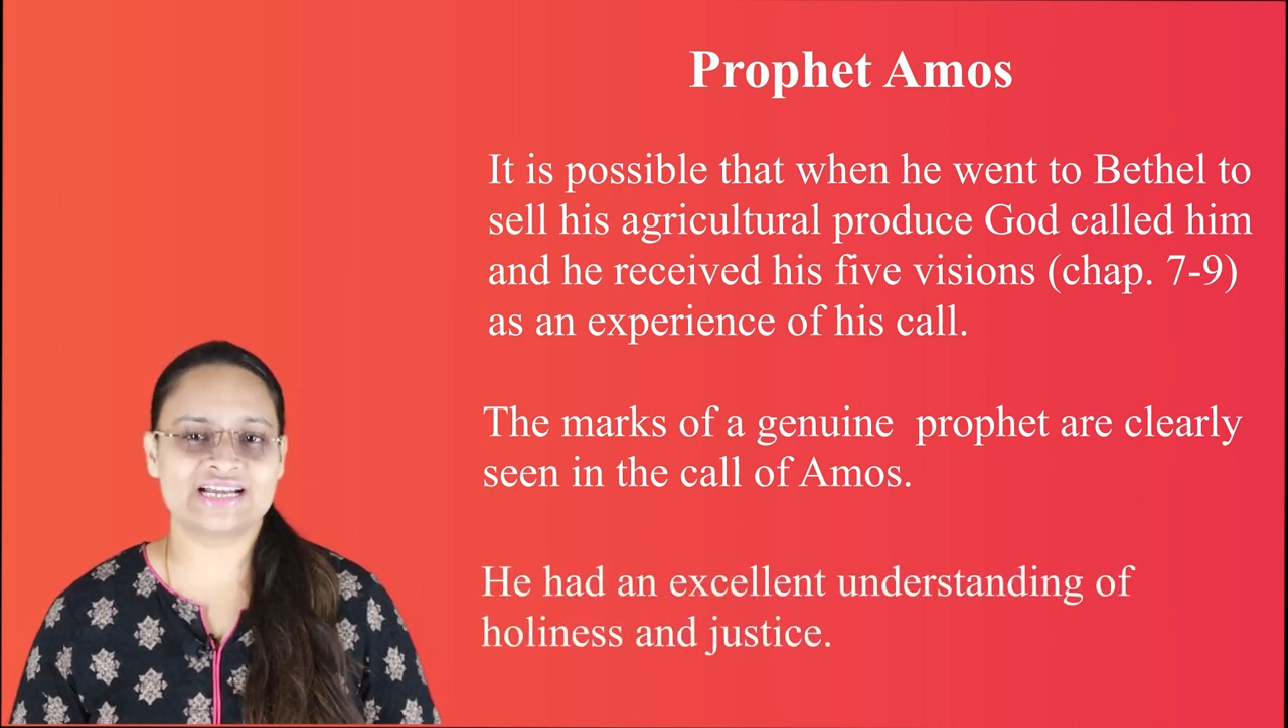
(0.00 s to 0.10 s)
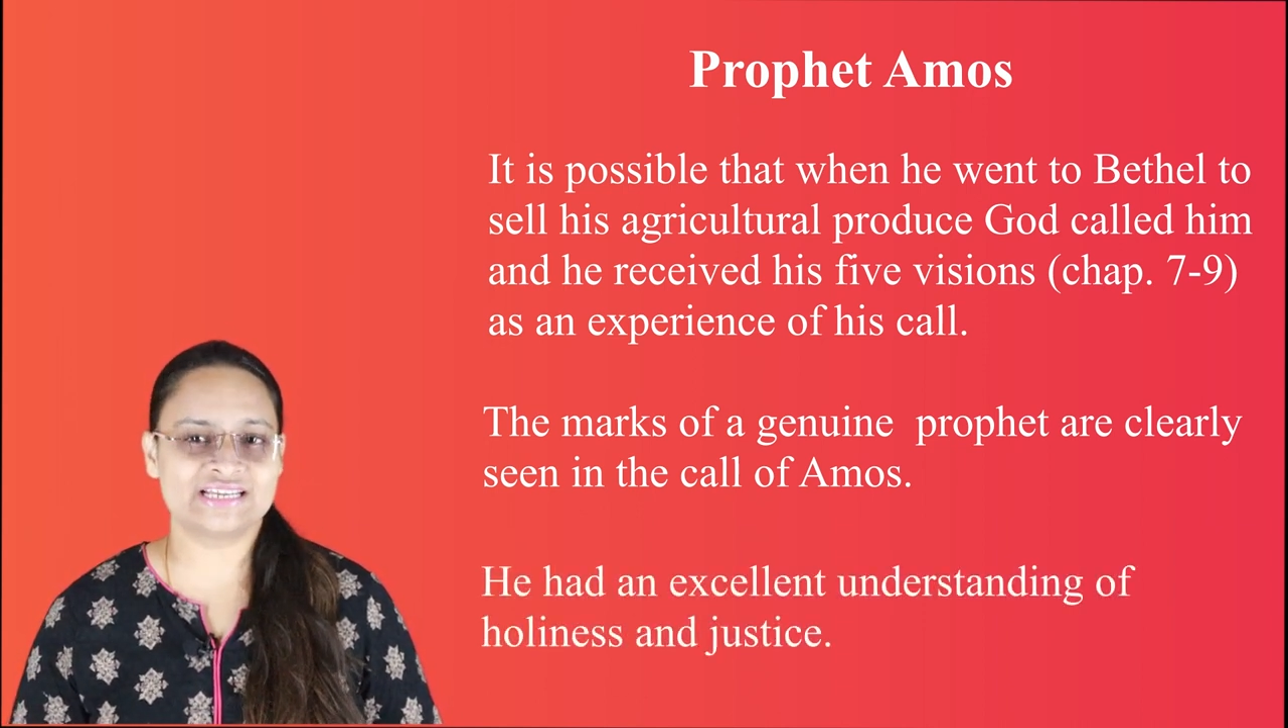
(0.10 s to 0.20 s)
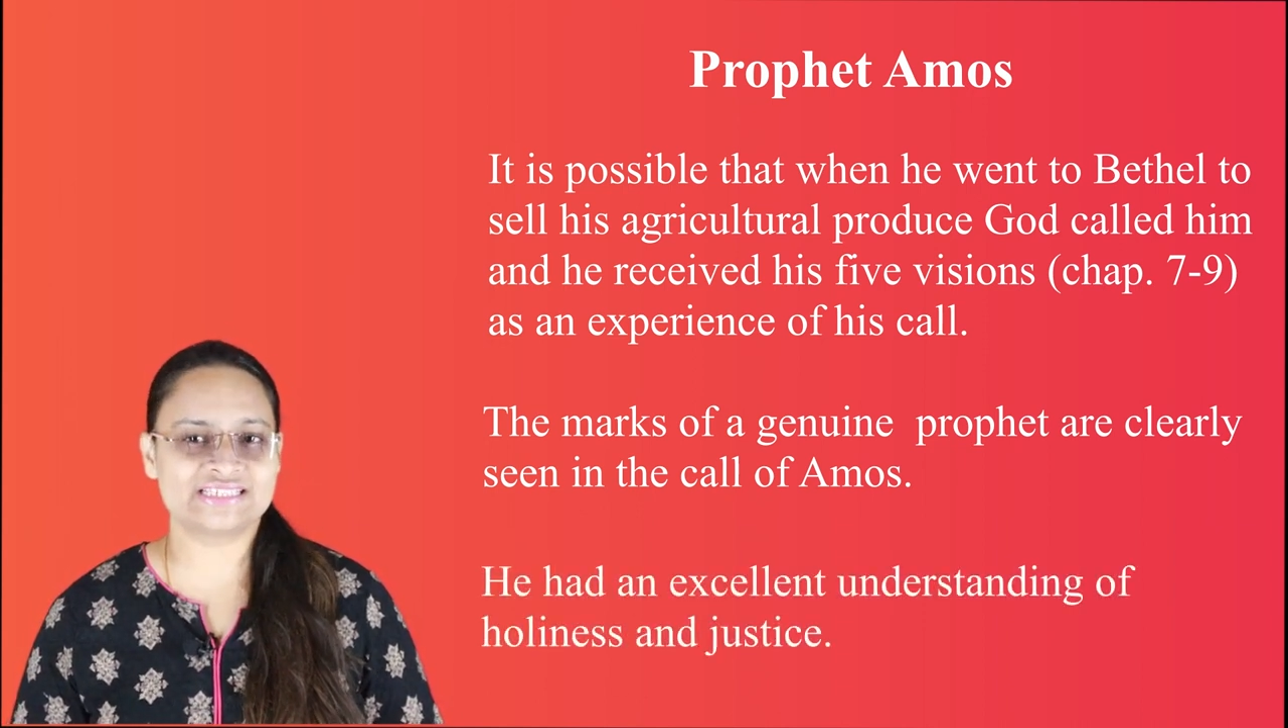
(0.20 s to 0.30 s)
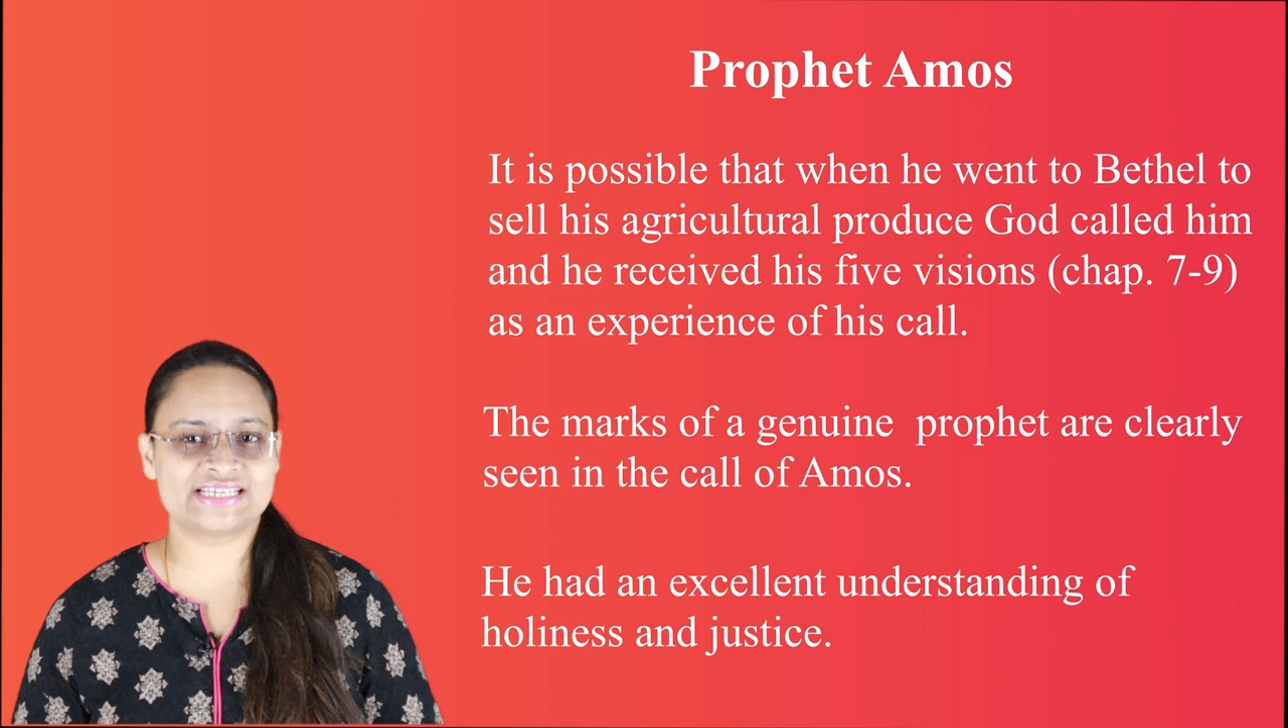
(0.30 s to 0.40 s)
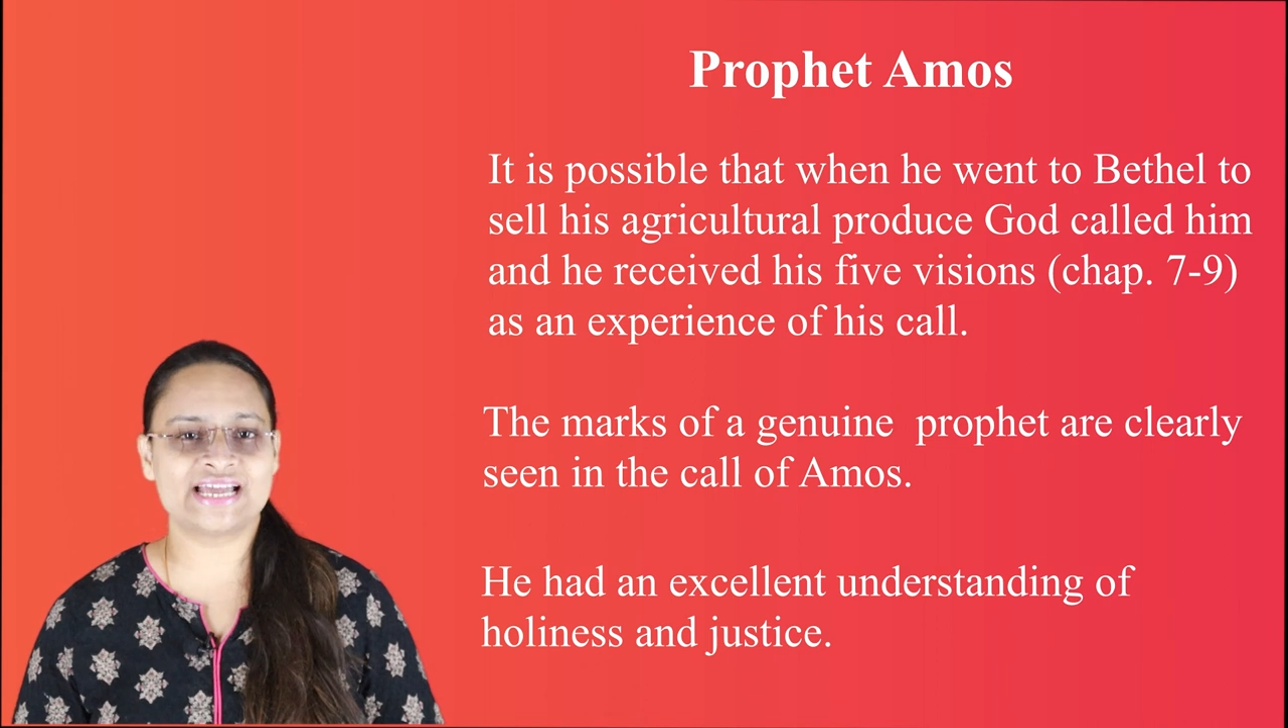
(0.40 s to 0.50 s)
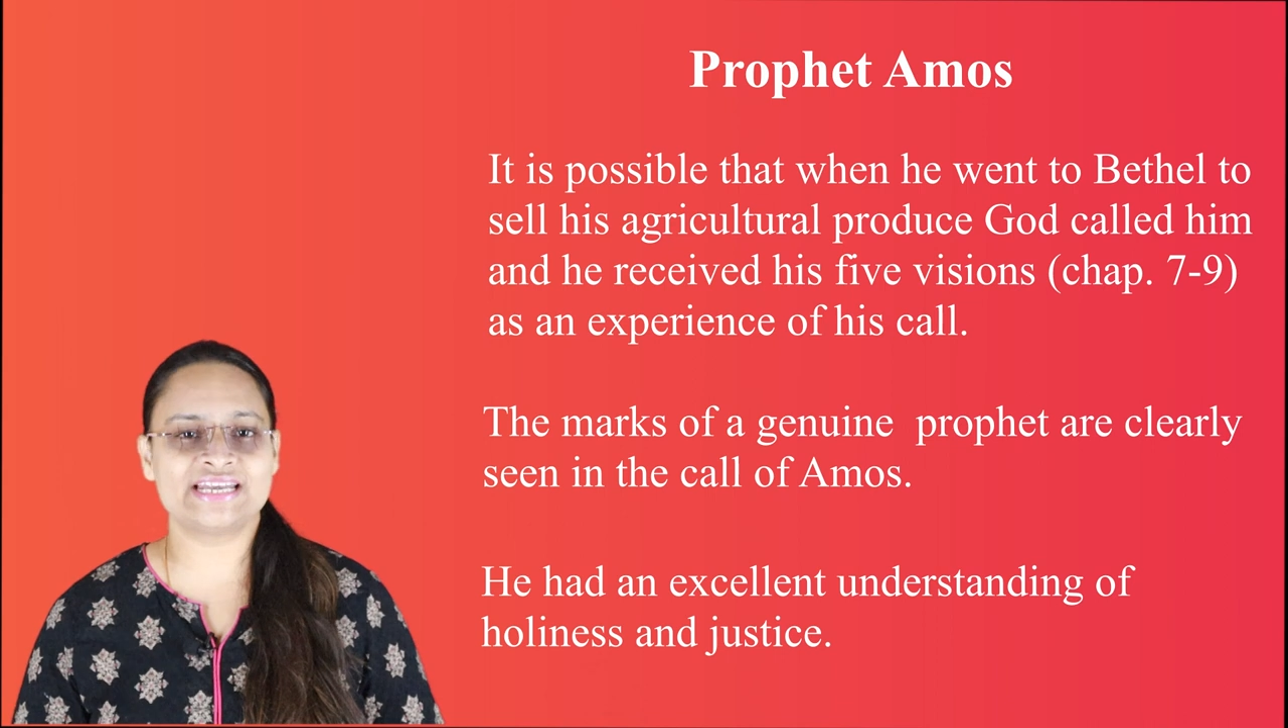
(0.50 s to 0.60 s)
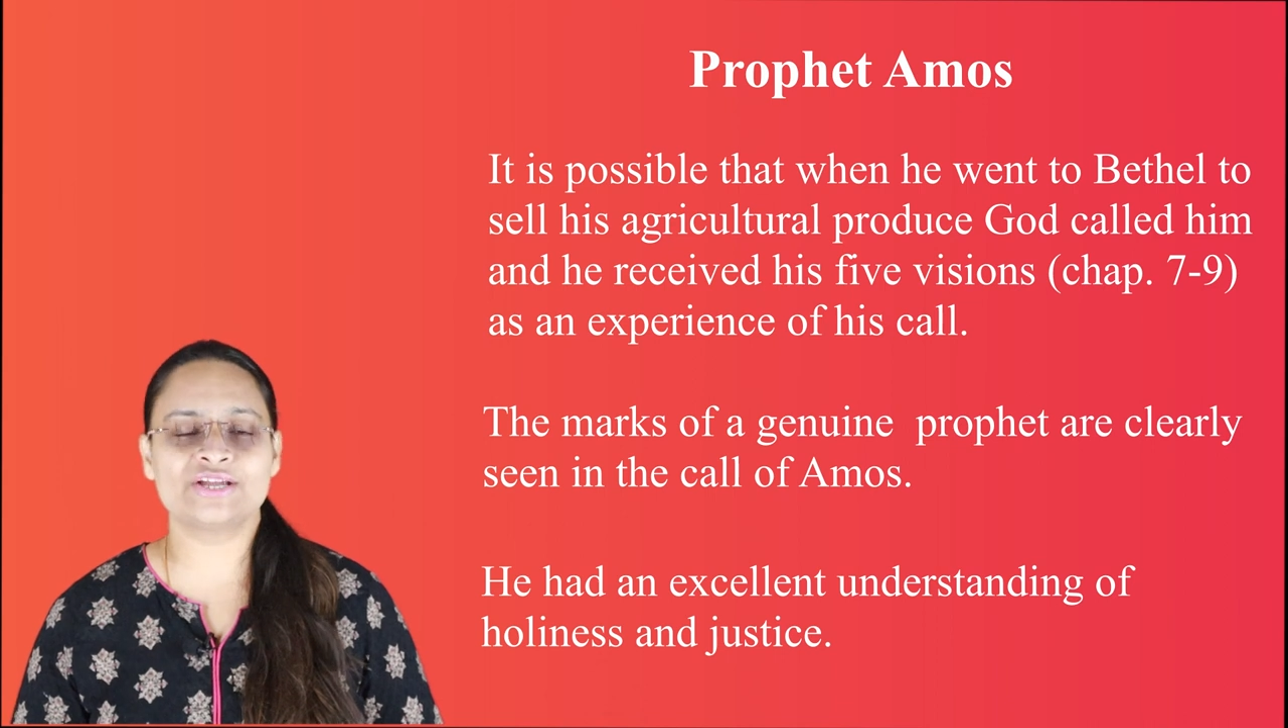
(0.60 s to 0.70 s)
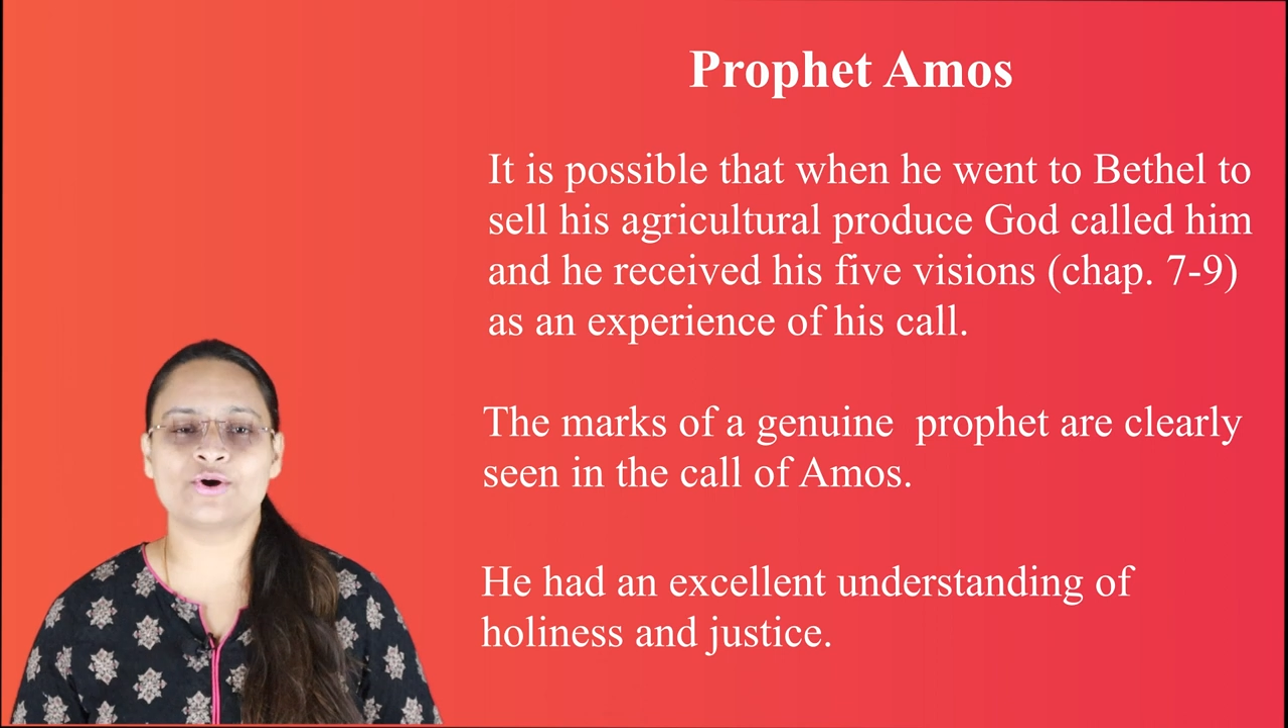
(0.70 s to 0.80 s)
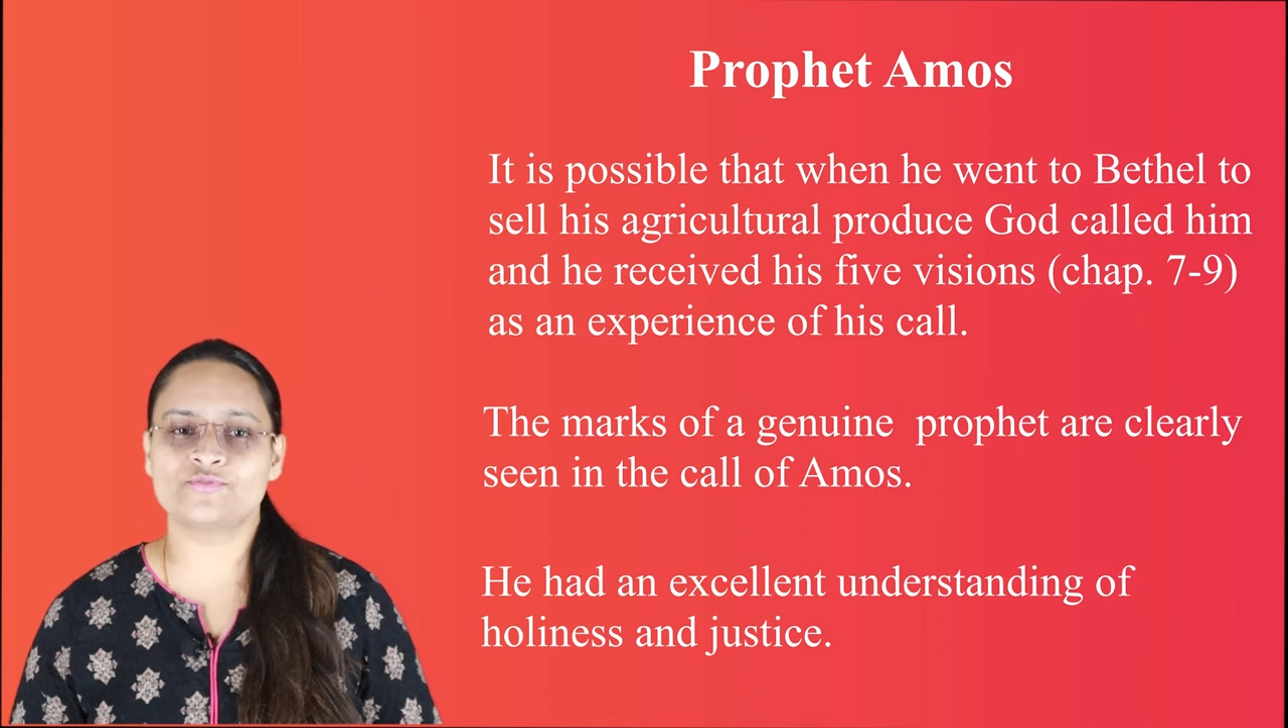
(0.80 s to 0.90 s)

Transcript: understanding